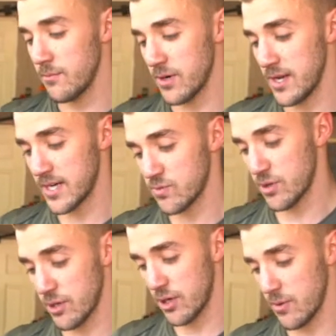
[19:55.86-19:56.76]
But next we're
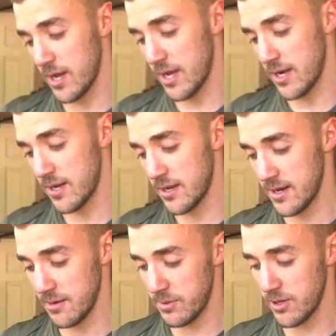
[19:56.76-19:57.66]
gonna go ahead
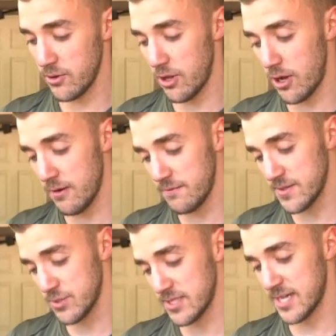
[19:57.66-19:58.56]
and peel off this
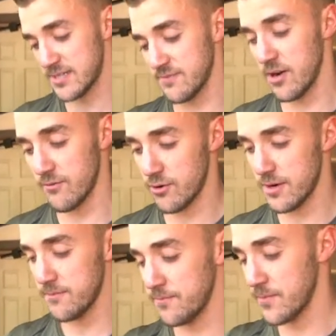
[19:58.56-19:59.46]
protective covering.